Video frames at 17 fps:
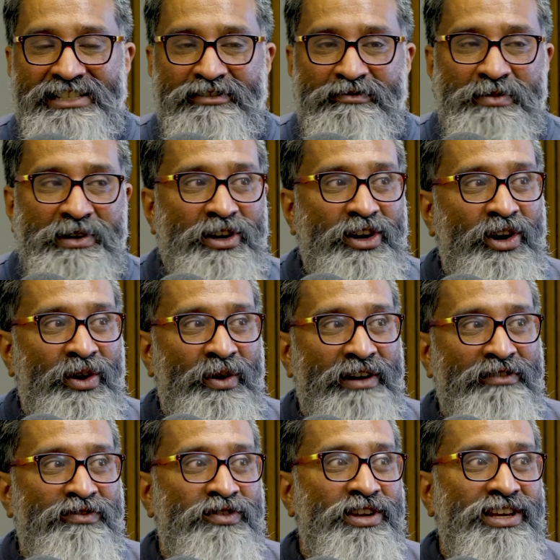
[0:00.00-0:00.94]
have been
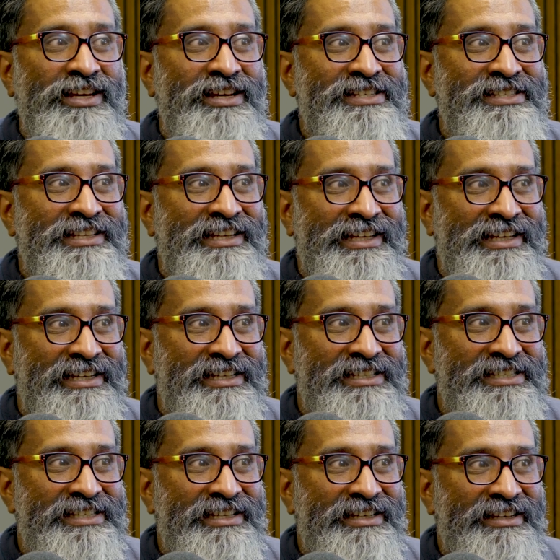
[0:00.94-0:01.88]
going for years and
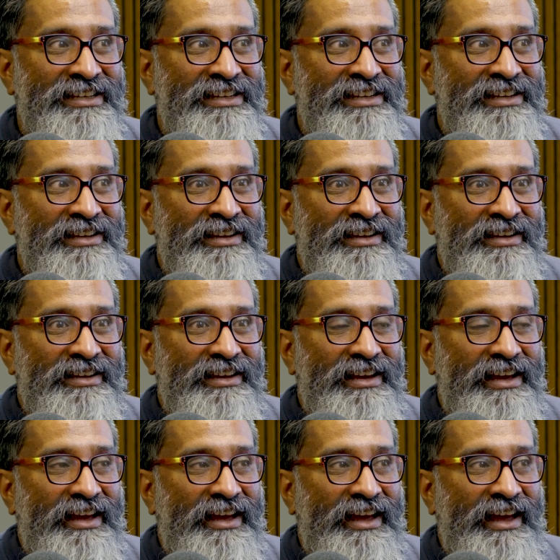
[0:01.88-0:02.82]
years,
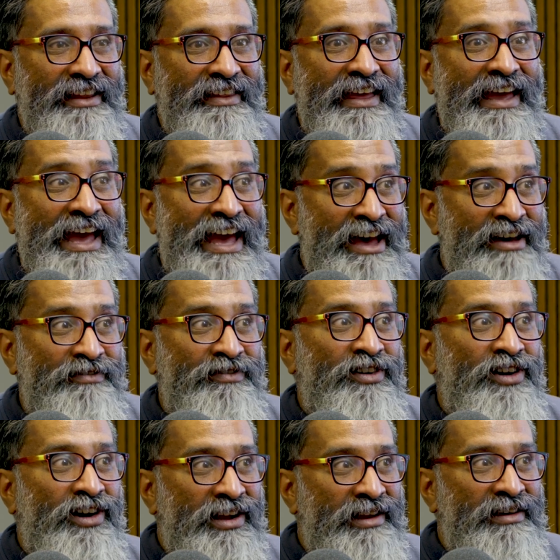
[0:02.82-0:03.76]
and they have
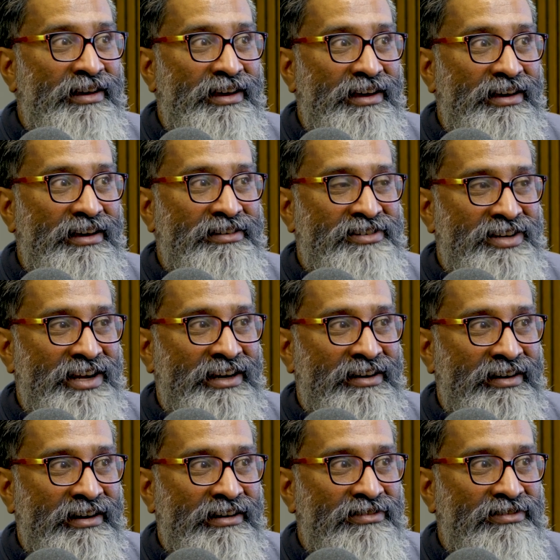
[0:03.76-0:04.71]
got a track
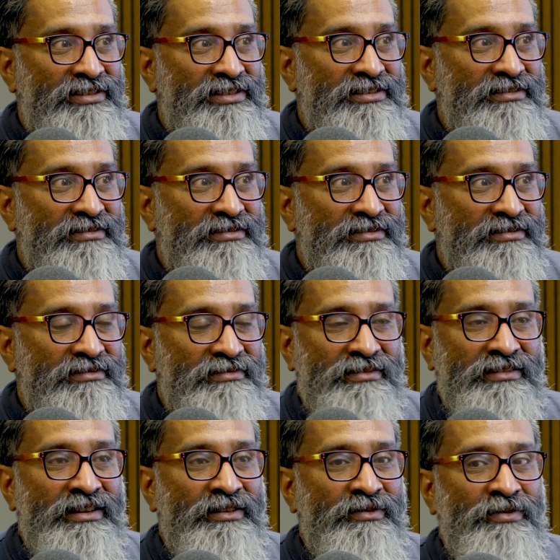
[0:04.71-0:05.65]
record,
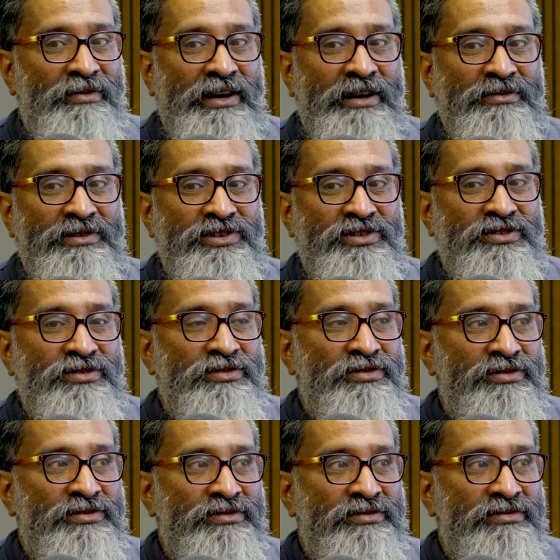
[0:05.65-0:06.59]
then why would
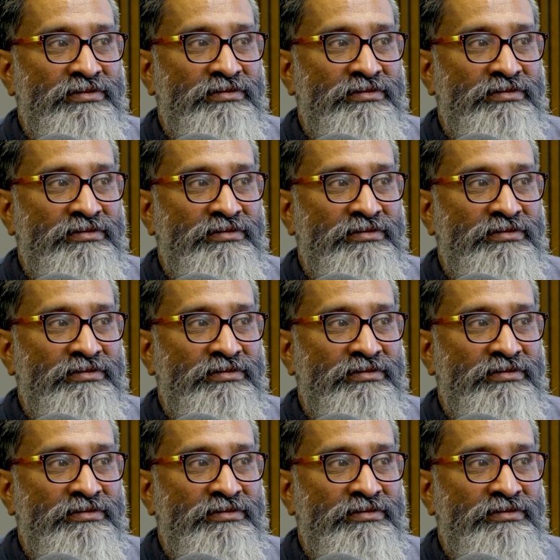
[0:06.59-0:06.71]
you